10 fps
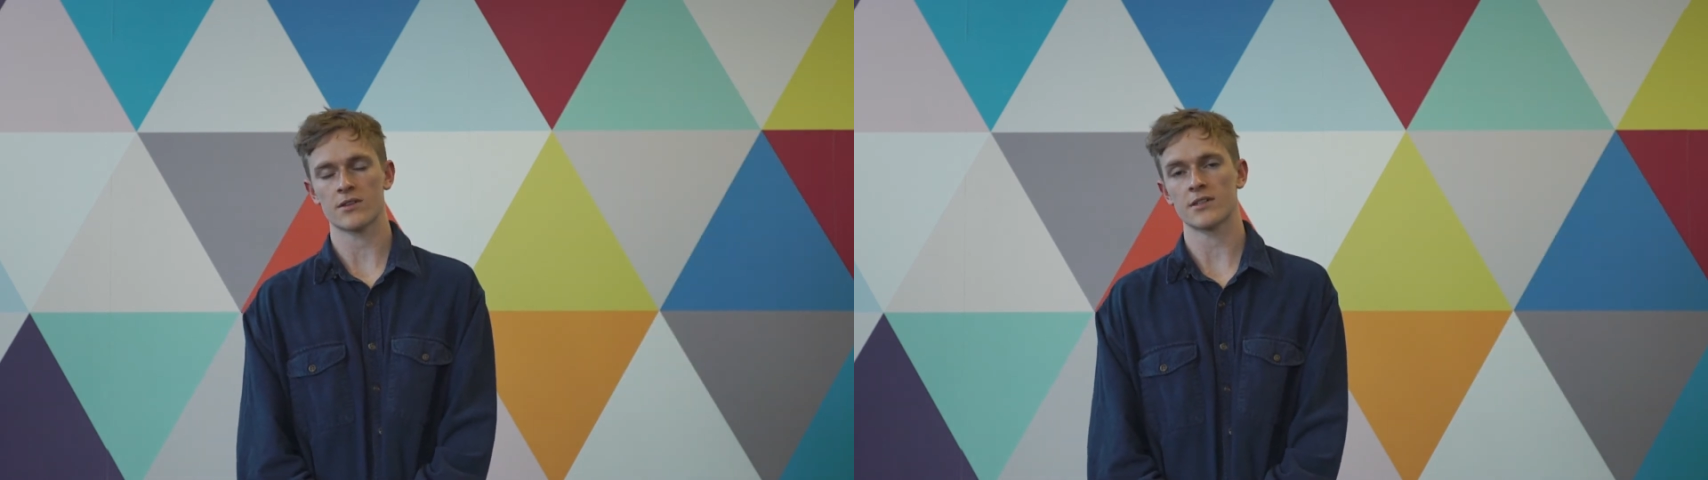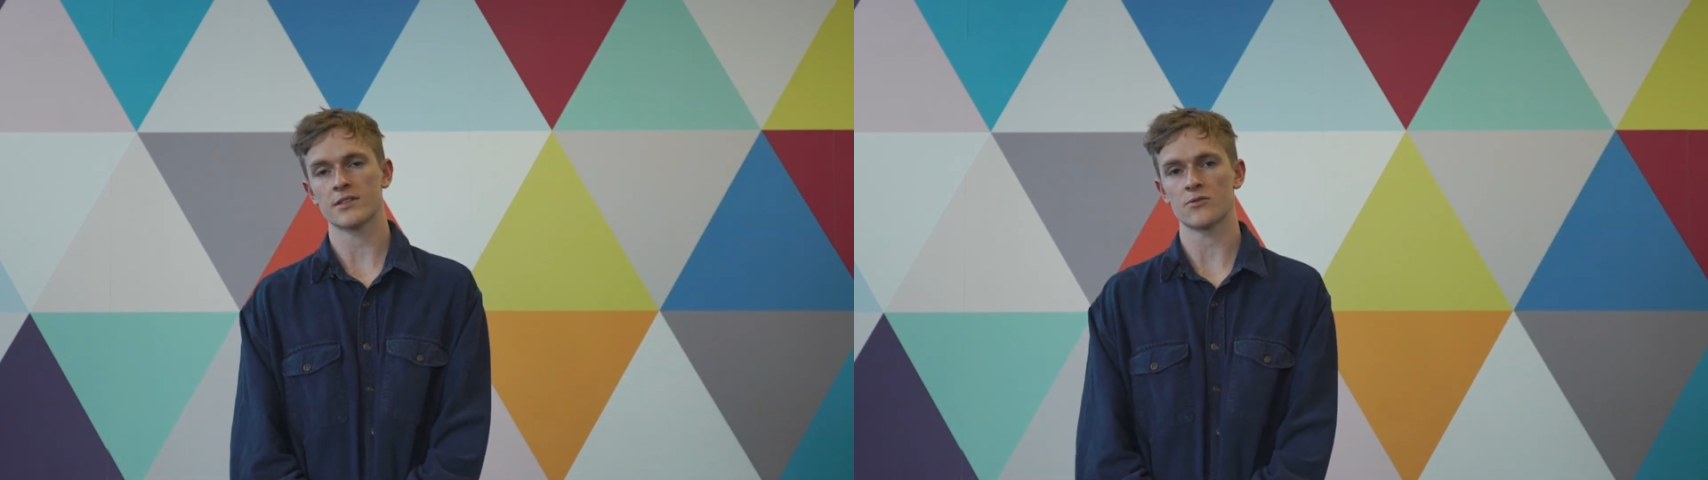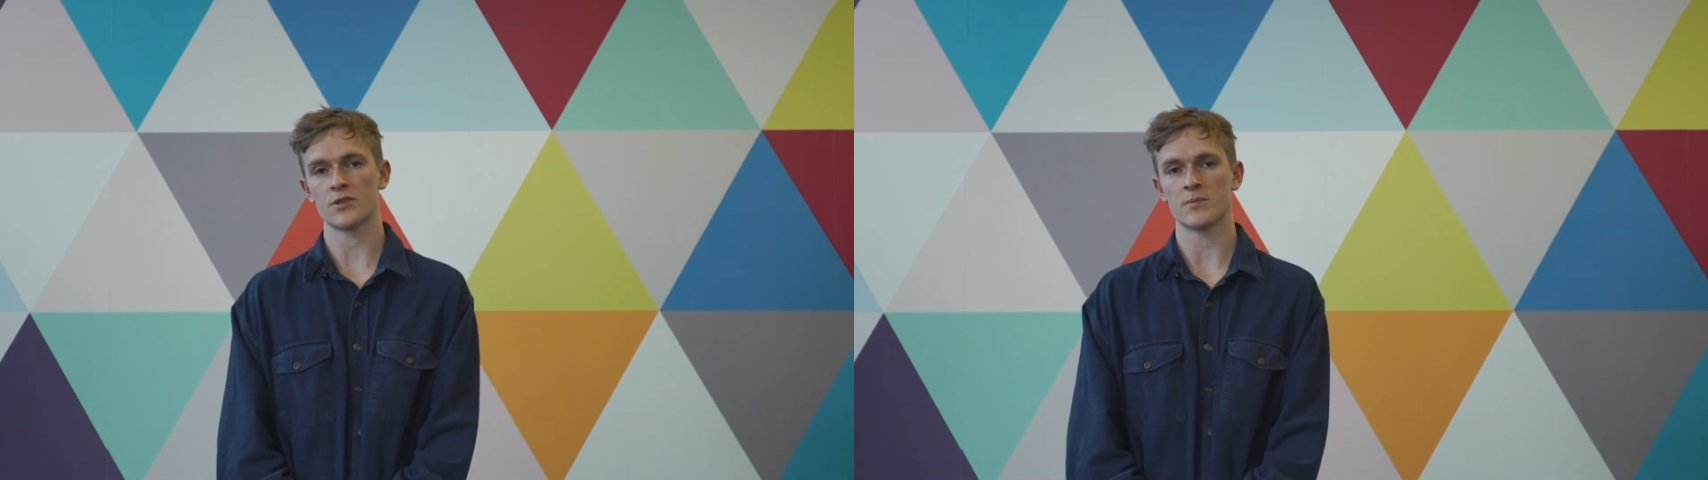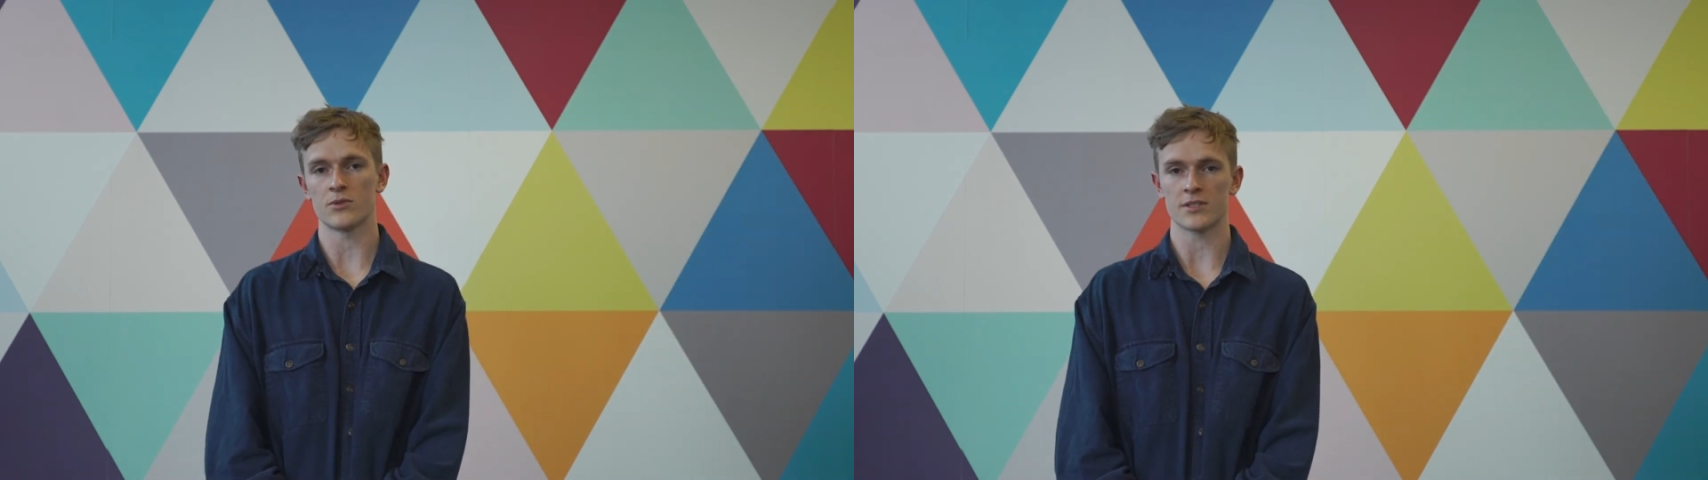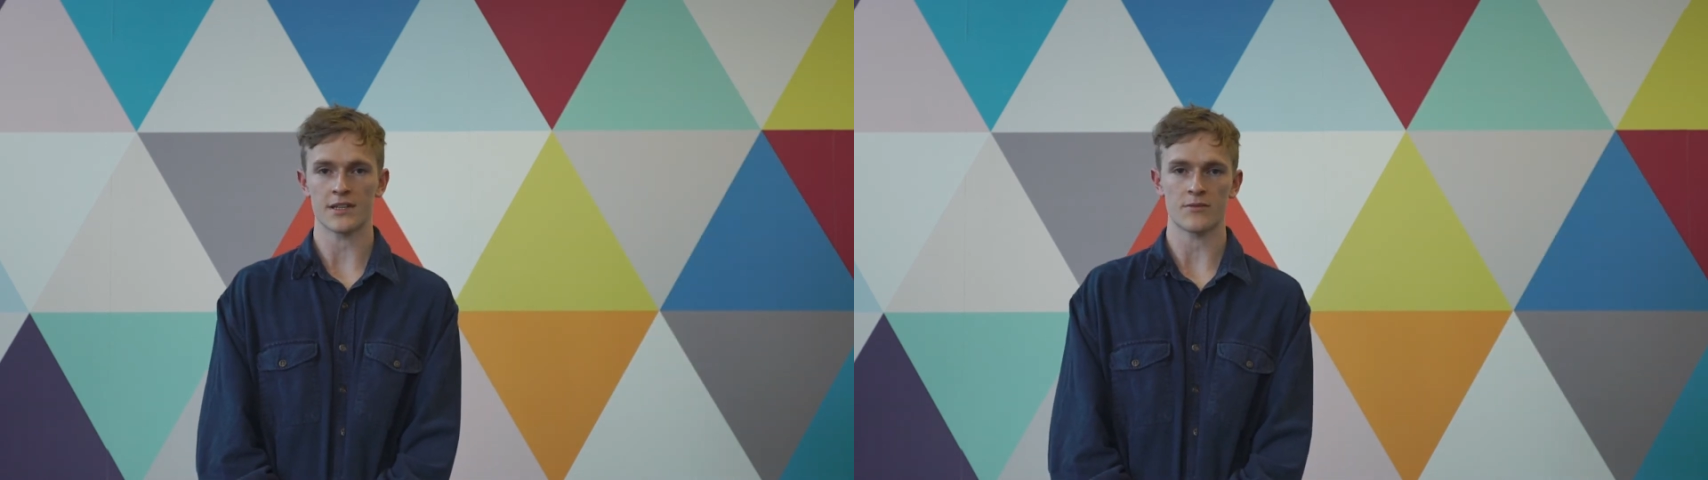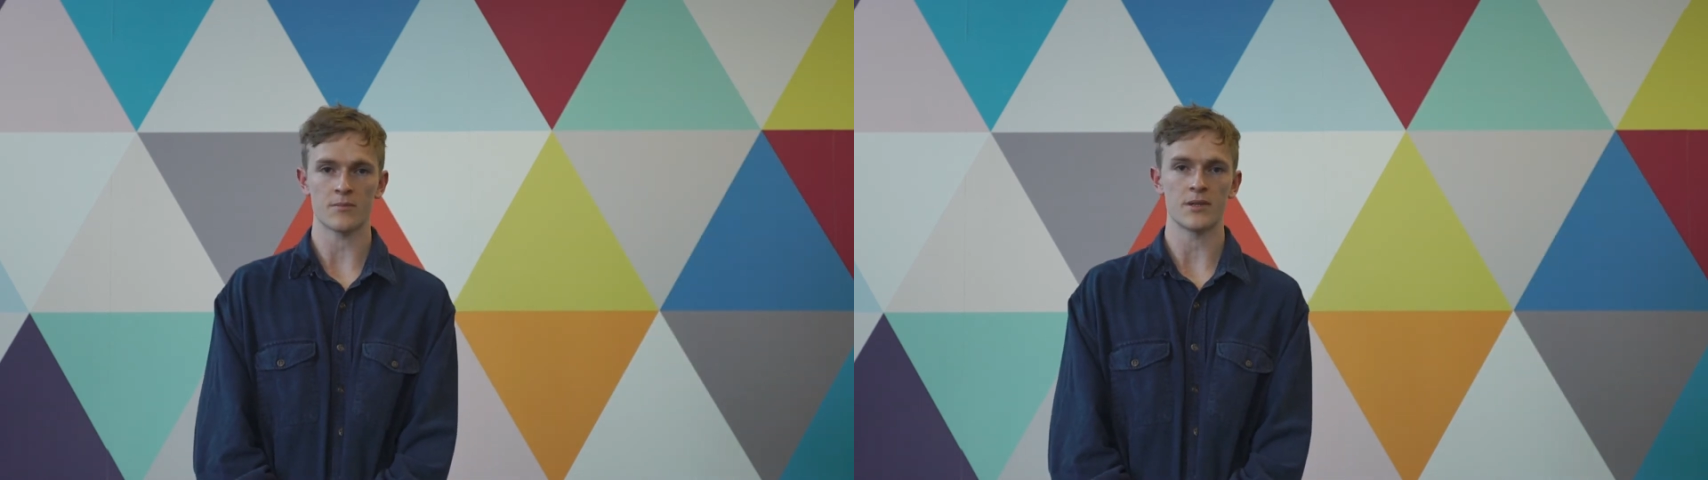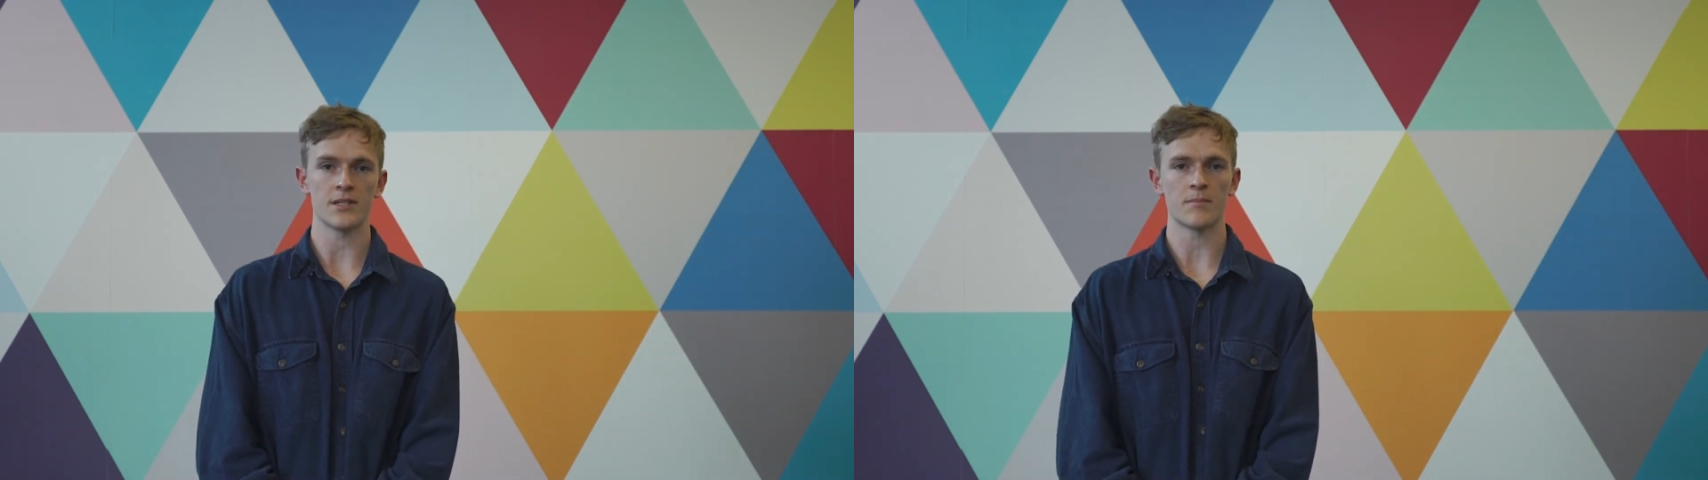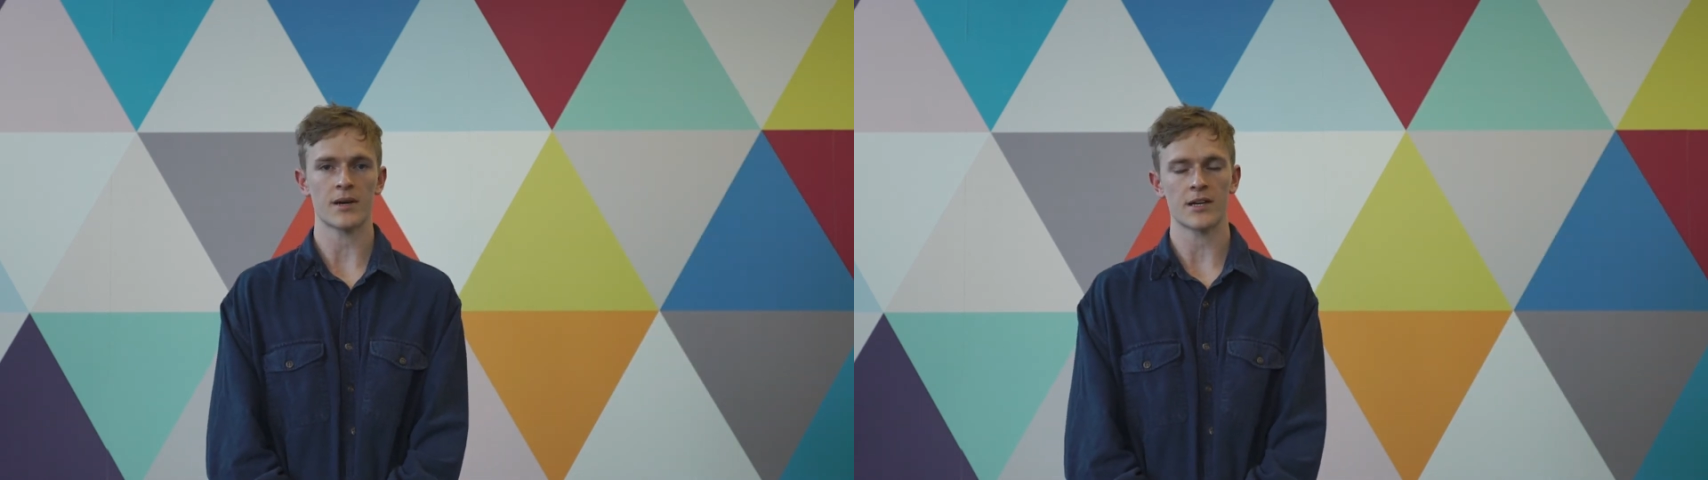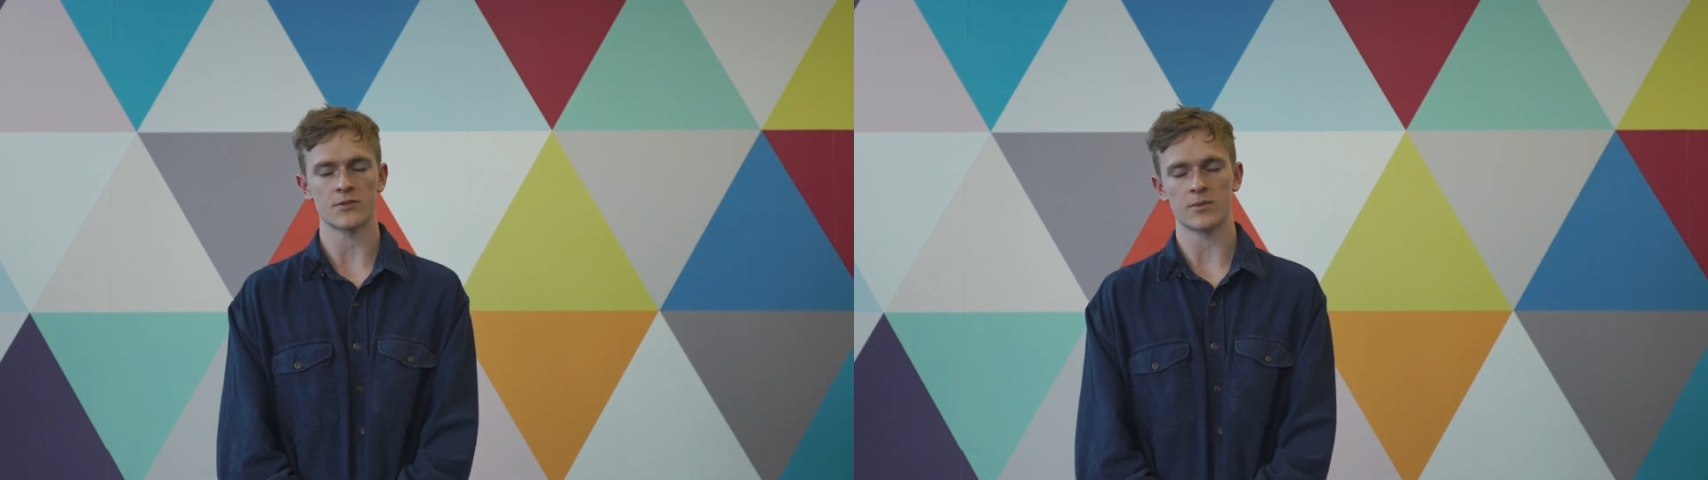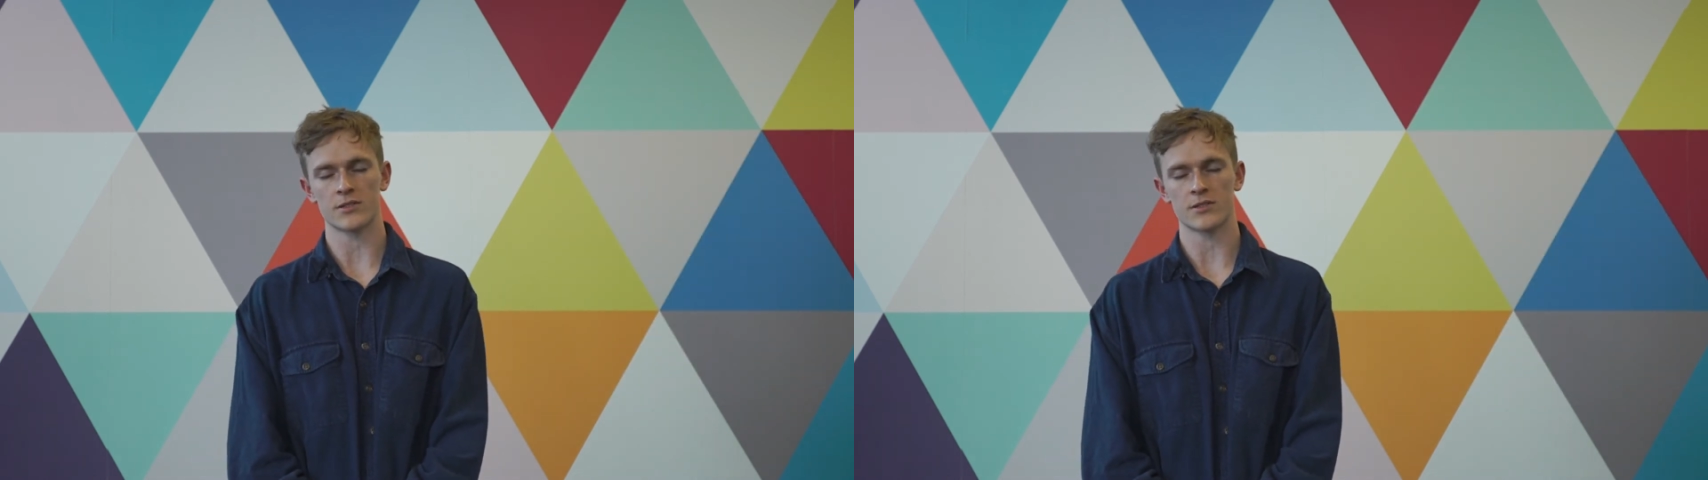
£33.7 billion by